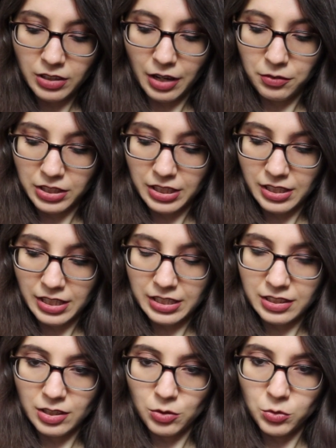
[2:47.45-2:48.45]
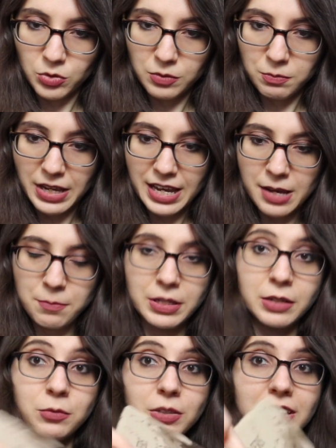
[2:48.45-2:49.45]
I really like the old map,
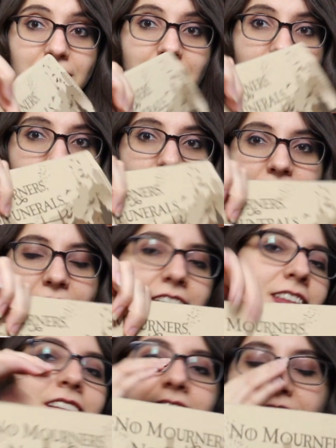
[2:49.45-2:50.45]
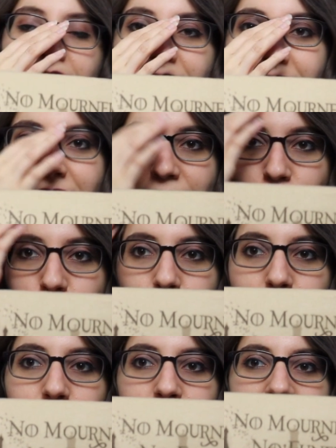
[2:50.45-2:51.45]
and I really love like the
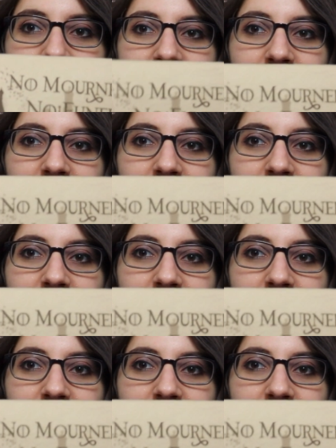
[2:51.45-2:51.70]
quote